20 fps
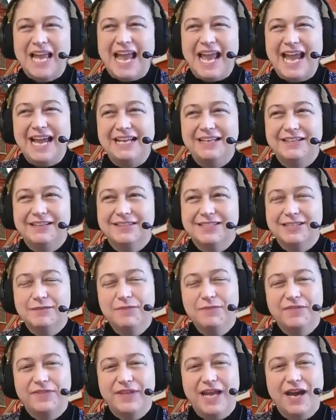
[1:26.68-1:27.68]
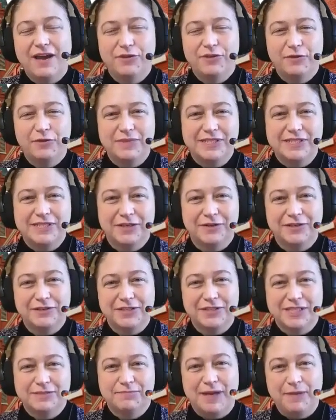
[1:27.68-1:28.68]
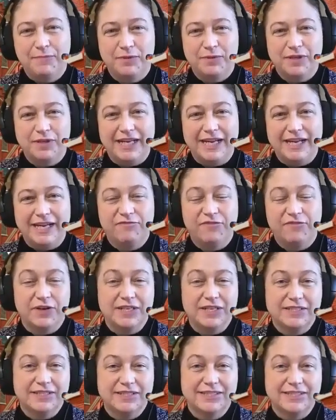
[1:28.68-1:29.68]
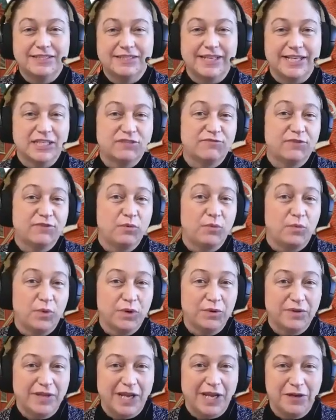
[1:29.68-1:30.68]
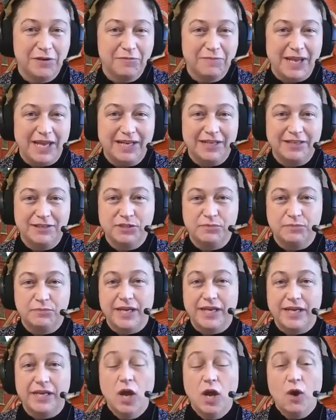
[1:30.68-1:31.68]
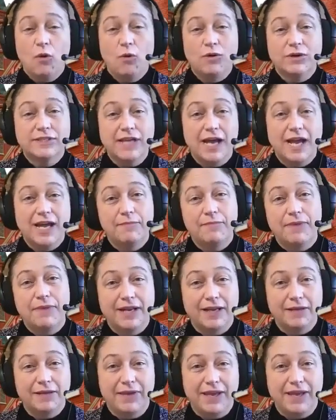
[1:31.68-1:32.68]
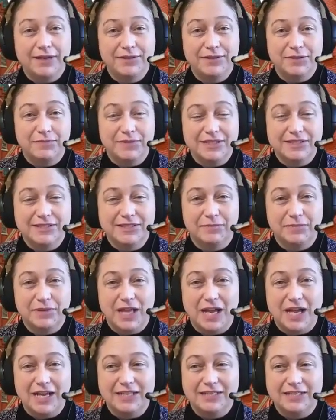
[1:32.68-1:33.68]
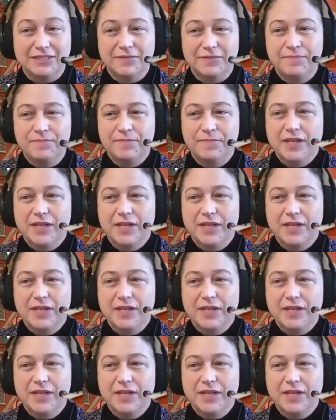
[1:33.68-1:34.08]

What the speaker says: and some of the other materials people need, for instance, things for wound care management or diabetic management supplies.